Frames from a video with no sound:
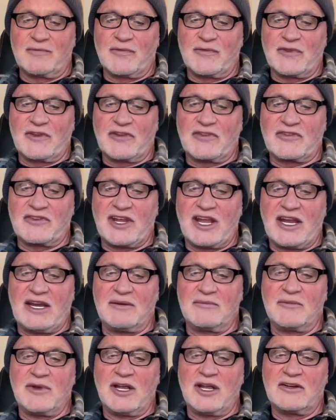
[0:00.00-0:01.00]
The
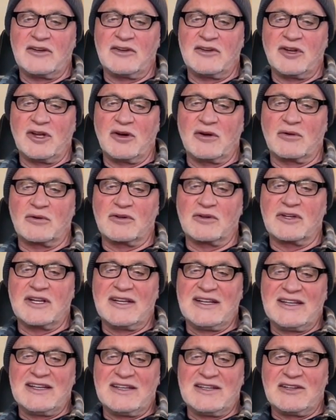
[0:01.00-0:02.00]
same note
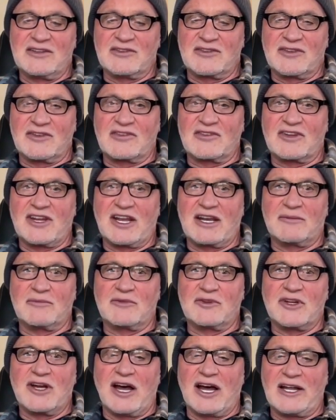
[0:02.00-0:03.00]
is the same
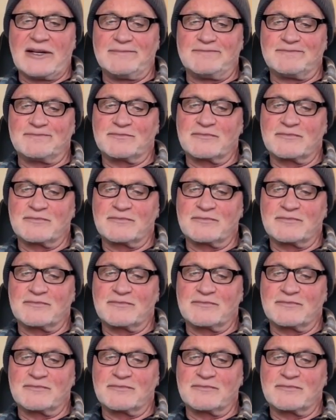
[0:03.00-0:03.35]
dot.